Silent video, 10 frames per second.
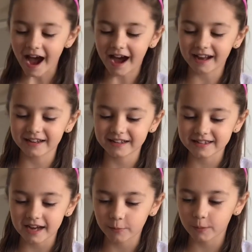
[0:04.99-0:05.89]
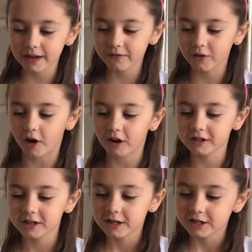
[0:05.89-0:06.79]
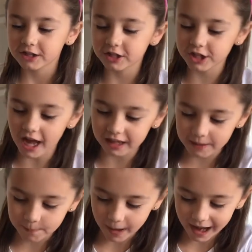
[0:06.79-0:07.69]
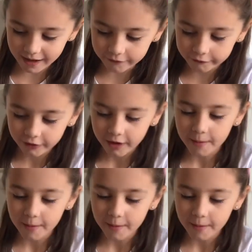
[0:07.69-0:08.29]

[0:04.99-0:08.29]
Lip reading: and we've got Jelly Bath,